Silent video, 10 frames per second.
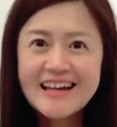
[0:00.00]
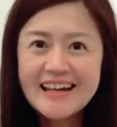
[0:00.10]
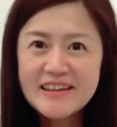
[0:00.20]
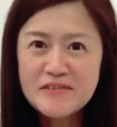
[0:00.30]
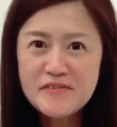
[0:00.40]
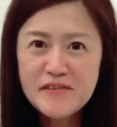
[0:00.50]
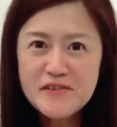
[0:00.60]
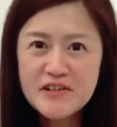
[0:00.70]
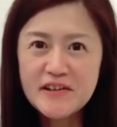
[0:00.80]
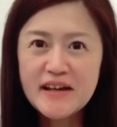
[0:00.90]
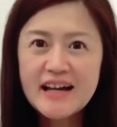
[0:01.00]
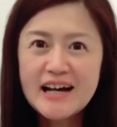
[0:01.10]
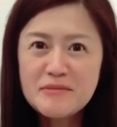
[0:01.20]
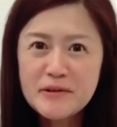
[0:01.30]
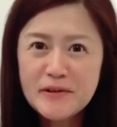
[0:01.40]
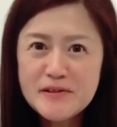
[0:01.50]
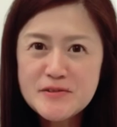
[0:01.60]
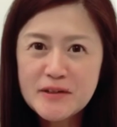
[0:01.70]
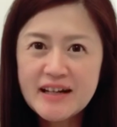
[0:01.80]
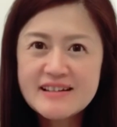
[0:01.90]
In the future, I'm going
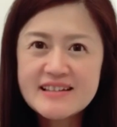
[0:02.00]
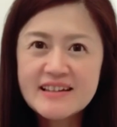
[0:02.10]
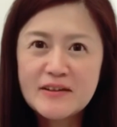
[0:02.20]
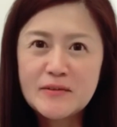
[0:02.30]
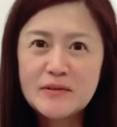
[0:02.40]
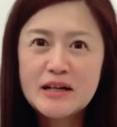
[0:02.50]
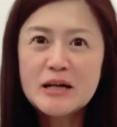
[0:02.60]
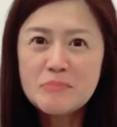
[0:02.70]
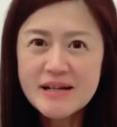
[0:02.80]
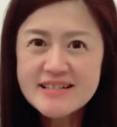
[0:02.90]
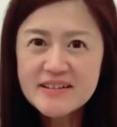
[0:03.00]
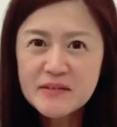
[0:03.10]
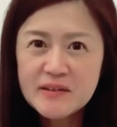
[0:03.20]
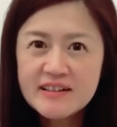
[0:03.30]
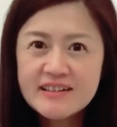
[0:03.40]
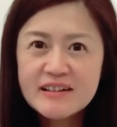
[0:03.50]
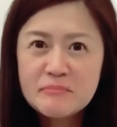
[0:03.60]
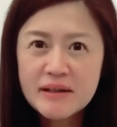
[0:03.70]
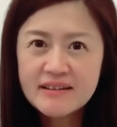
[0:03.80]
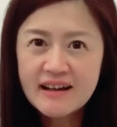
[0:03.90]
to continue, particularly
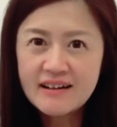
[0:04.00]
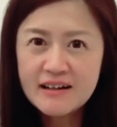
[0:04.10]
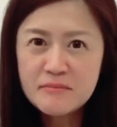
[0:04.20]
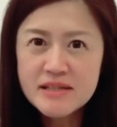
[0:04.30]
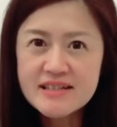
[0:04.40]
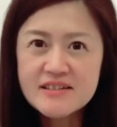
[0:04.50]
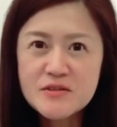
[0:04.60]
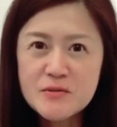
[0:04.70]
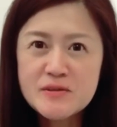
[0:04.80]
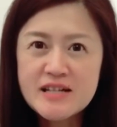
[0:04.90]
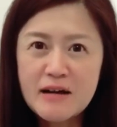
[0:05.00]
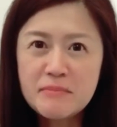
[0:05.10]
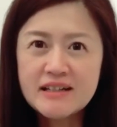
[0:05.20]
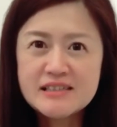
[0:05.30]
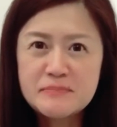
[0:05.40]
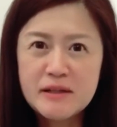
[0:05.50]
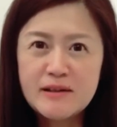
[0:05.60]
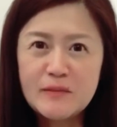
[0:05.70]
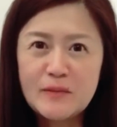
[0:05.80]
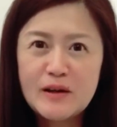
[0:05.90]
but not limited to topics
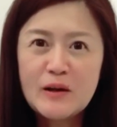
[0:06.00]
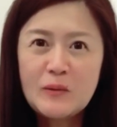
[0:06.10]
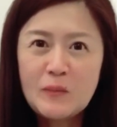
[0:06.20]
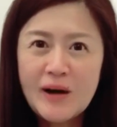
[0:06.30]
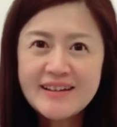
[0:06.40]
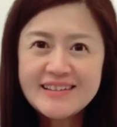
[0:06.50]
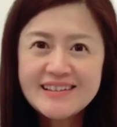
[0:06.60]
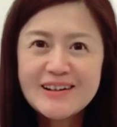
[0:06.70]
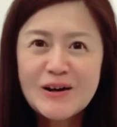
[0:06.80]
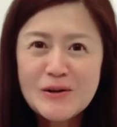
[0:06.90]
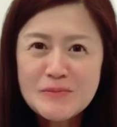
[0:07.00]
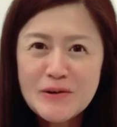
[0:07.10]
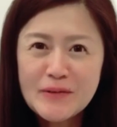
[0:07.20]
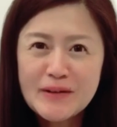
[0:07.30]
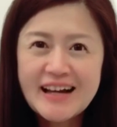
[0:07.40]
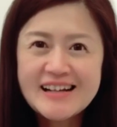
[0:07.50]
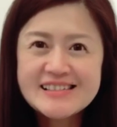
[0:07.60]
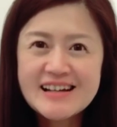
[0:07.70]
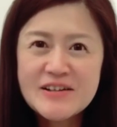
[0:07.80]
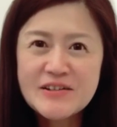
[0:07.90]
below. 1. Home
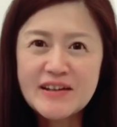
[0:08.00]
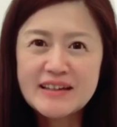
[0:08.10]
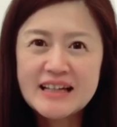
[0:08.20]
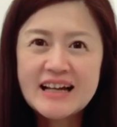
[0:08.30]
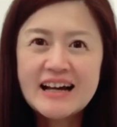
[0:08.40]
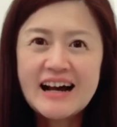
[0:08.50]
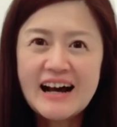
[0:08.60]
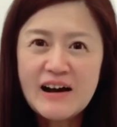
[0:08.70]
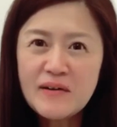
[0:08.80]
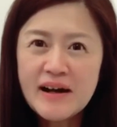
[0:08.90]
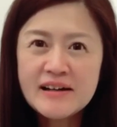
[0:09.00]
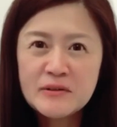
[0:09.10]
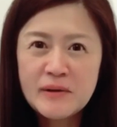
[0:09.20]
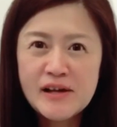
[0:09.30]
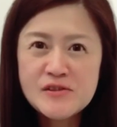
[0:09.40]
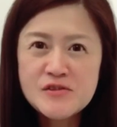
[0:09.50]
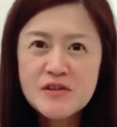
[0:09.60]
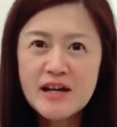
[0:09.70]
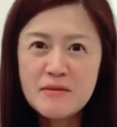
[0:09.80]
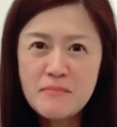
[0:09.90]
organization. How I arrange
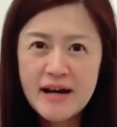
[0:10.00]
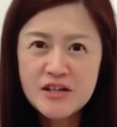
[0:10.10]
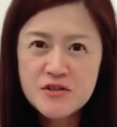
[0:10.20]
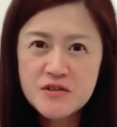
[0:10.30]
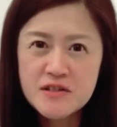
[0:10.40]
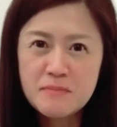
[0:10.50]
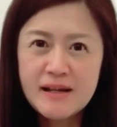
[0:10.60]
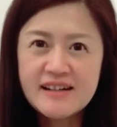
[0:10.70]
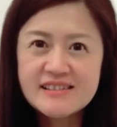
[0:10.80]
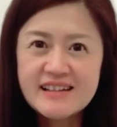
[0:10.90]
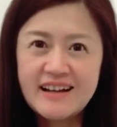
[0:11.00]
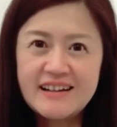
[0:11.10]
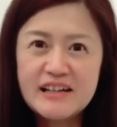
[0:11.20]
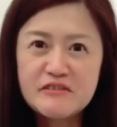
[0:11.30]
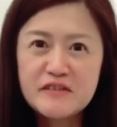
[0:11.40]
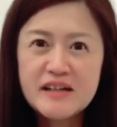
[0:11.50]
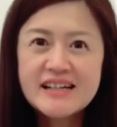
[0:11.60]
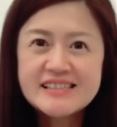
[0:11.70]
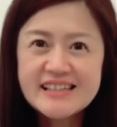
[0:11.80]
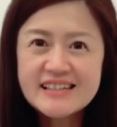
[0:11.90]
and manage the place I live
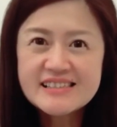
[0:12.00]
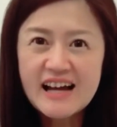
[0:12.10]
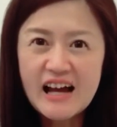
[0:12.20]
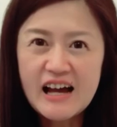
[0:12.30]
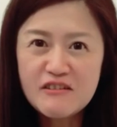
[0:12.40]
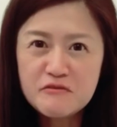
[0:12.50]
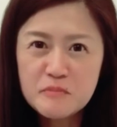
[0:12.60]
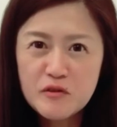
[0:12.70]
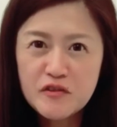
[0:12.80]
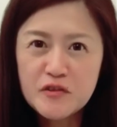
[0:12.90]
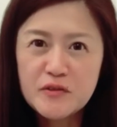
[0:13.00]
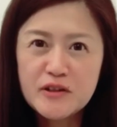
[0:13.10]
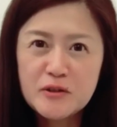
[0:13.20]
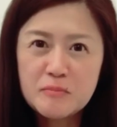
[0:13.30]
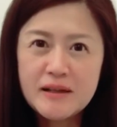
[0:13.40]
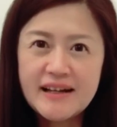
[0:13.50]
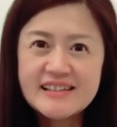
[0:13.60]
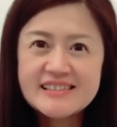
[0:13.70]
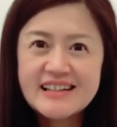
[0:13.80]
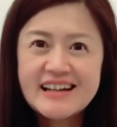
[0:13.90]
since I have moved to a new
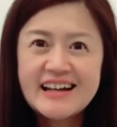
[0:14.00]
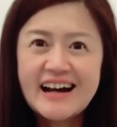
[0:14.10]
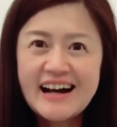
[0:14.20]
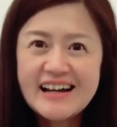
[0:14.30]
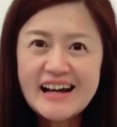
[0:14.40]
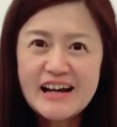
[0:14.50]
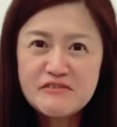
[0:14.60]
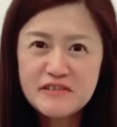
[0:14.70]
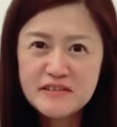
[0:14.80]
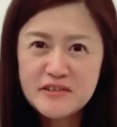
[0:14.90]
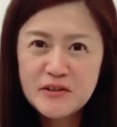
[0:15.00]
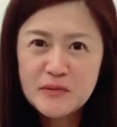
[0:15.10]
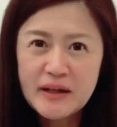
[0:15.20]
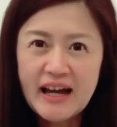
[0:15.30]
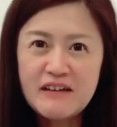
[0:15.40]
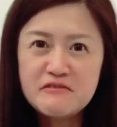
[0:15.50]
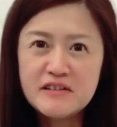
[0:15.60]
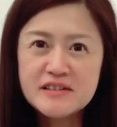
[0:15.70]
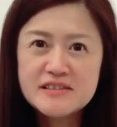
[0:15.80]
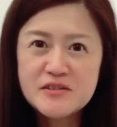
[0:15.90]
place. I have a new
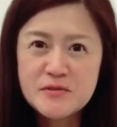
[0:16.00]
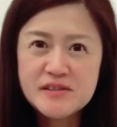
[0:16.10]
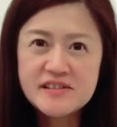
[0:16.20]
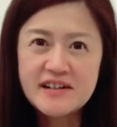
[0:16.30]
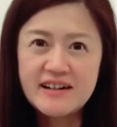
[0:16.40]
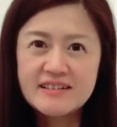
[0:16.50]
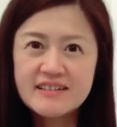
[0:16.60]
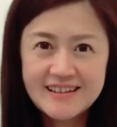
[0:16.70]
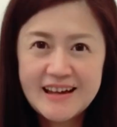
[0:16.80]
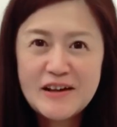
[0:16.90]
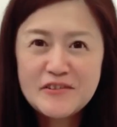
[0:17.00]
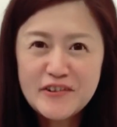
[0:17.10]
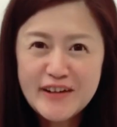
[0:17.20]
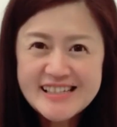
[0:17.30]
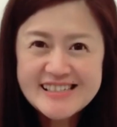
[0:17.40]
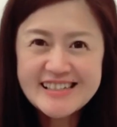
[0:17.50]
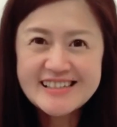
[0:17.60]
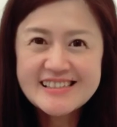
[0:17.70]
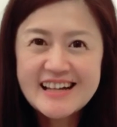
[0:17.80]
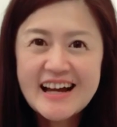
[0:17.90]
canvas to start. For
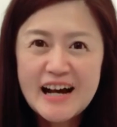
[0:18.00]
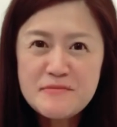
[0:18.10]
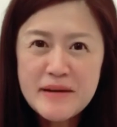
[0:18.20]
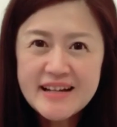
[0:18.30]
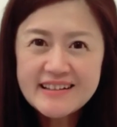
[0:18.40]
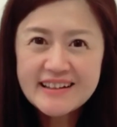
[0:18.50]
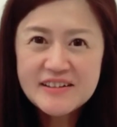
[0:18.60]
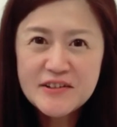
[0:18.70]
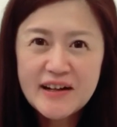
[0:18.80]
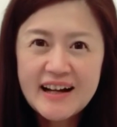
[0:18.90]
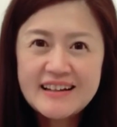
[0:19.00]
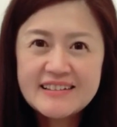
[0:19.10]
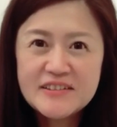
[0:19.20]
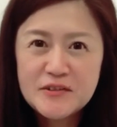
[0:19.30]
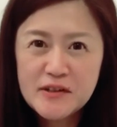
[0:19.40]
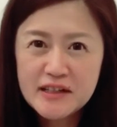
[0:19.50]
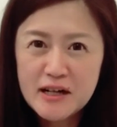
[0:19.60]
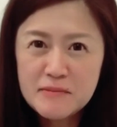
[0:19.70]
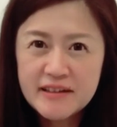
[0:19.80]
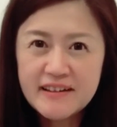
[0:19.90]
instance, I made a kitchen island to
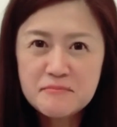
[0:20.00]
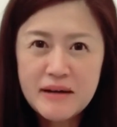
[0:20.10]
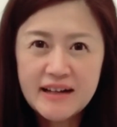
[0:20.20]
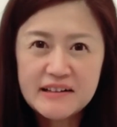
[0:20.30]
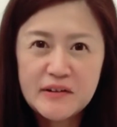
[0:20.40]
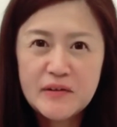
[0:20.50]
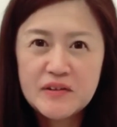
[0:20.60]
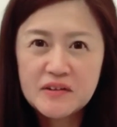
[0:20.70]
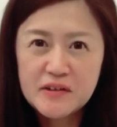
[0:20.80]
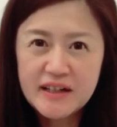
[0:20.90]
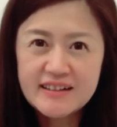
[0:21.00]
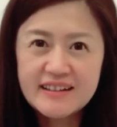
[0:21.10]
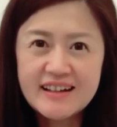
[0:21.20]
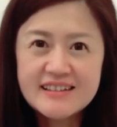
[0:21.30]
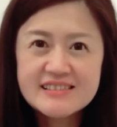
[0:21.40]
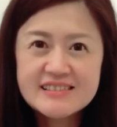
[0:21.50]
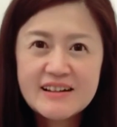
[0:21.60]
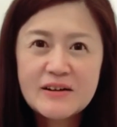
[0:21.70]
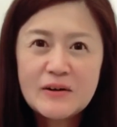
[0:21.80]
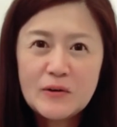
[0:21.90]
accommodate my current cooking needs
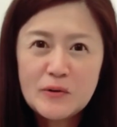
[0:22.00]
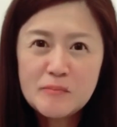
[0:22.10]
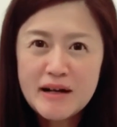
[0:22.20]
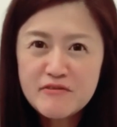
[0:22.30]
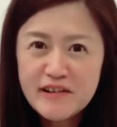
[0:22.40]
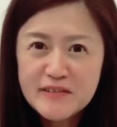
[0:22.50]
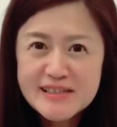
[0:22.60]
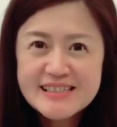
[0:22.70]
or my very